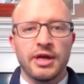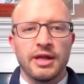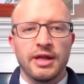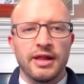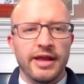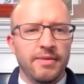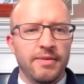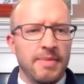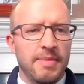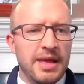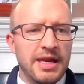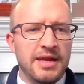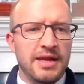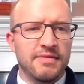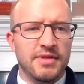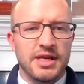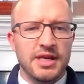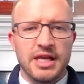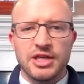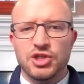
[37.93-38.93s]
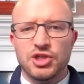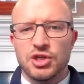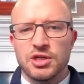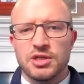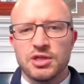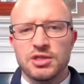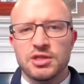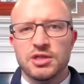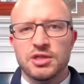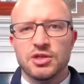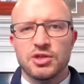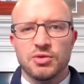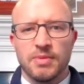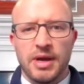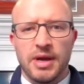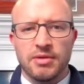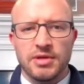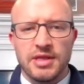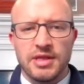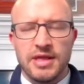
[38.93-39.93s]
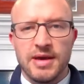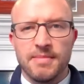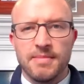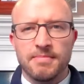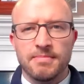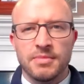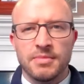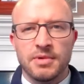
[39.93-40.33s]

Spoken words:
like many of the nations surrounding them.